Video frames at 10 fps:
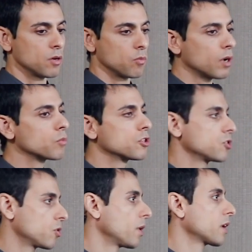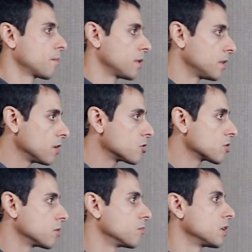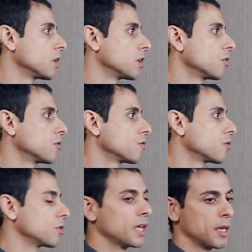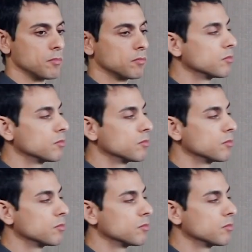What would your recommendation be for them,